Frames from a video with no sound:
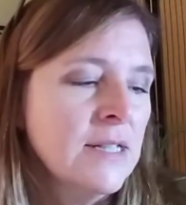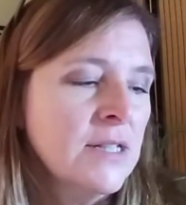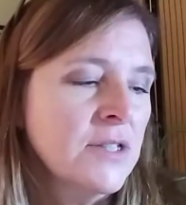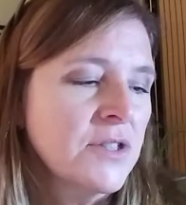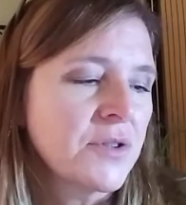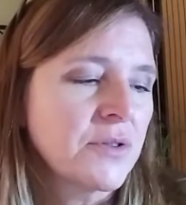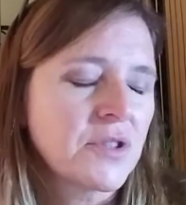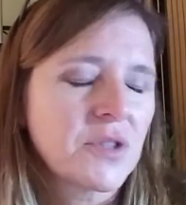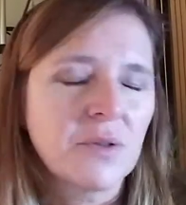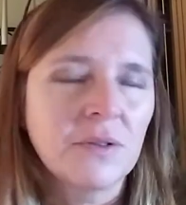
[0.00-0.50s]

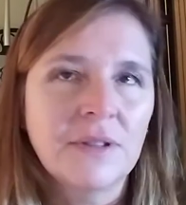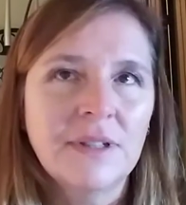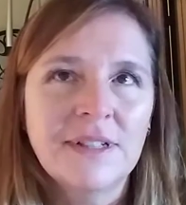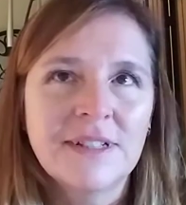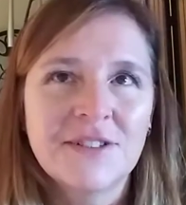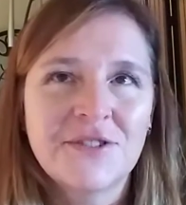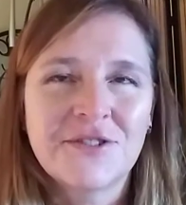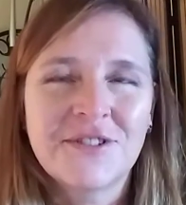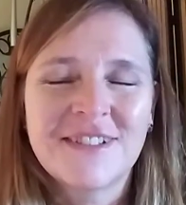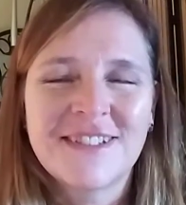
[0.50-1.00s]
So it's really
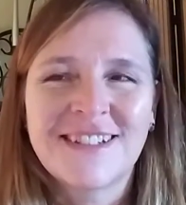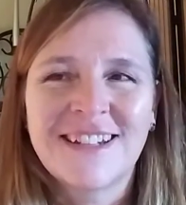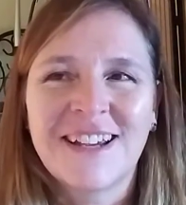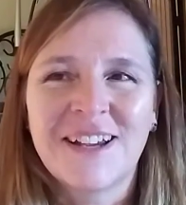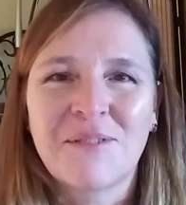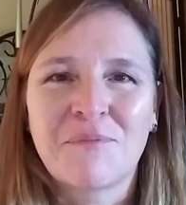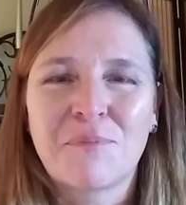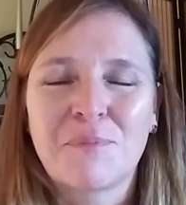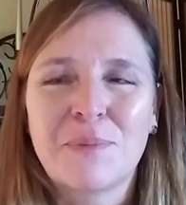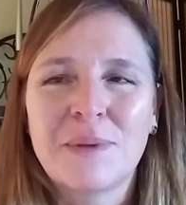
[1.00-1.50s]

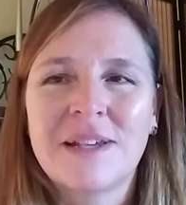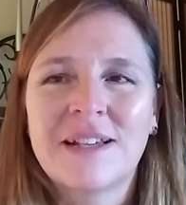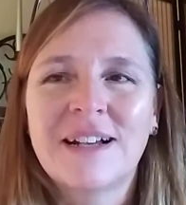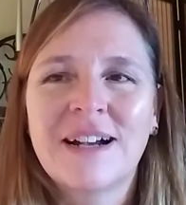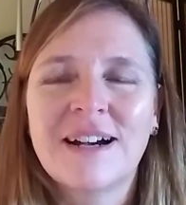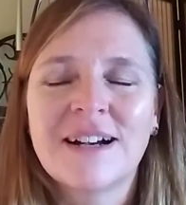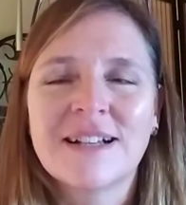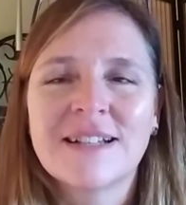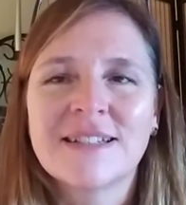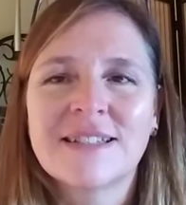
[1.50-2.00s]
interesting
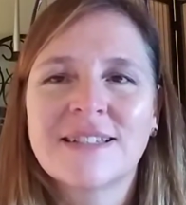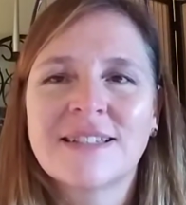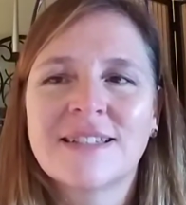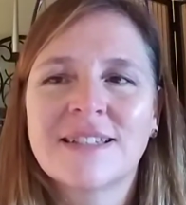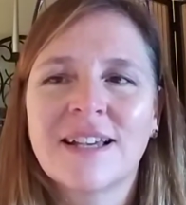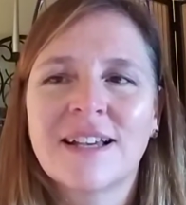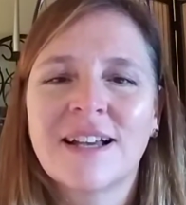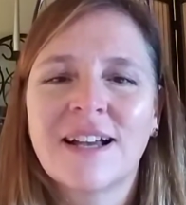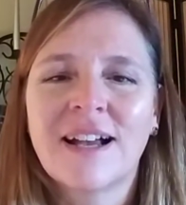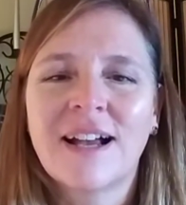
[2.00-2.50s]
because
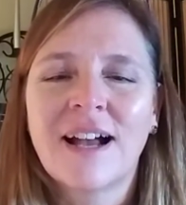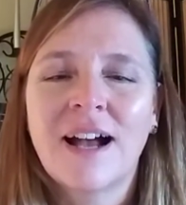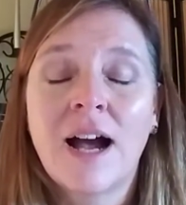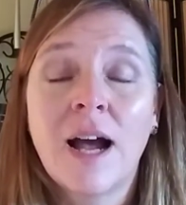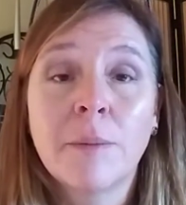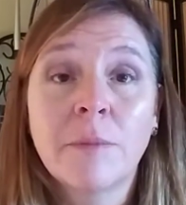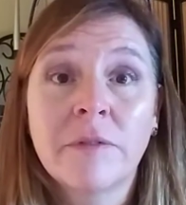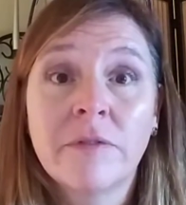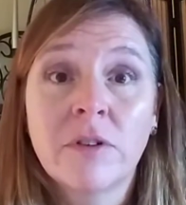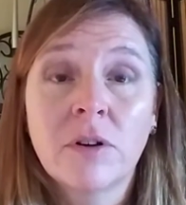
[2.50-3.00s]

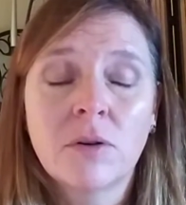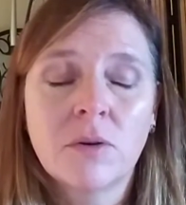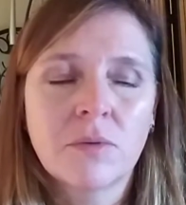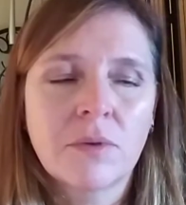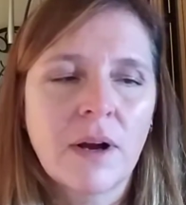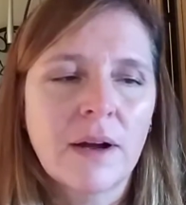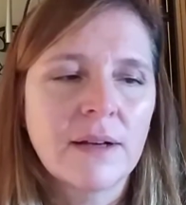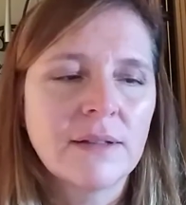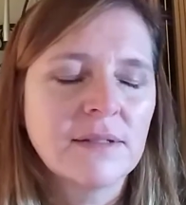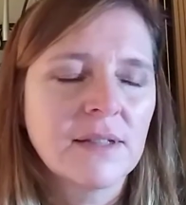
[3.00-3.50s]
I'm a Virgo
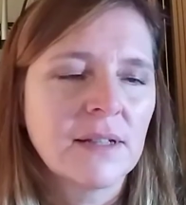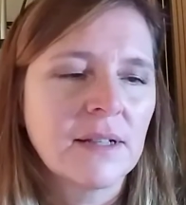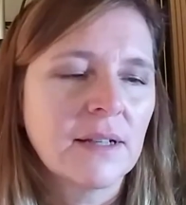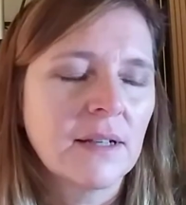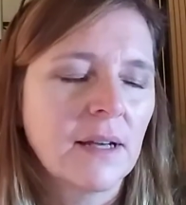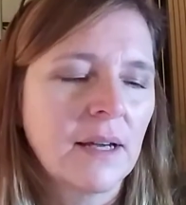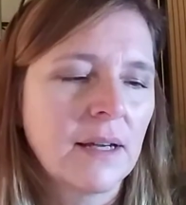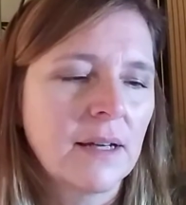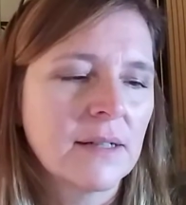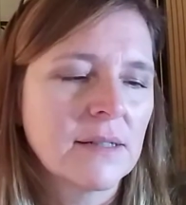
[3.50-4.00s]
rising,
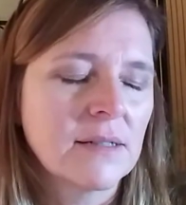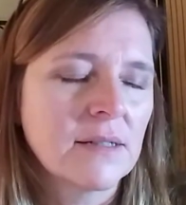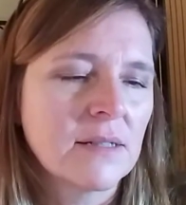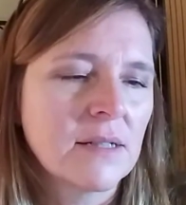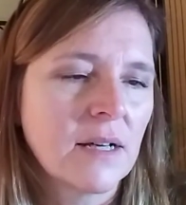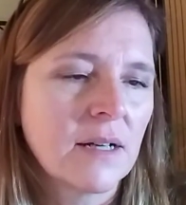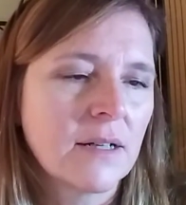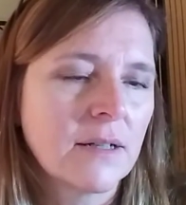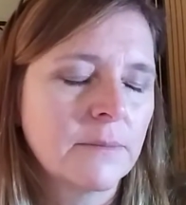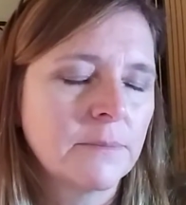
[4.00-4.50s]
and
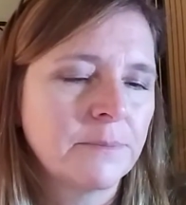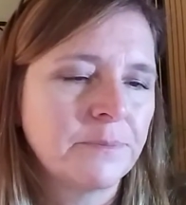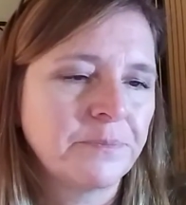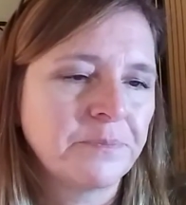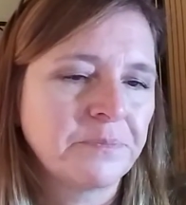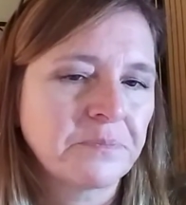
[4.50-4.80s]
um,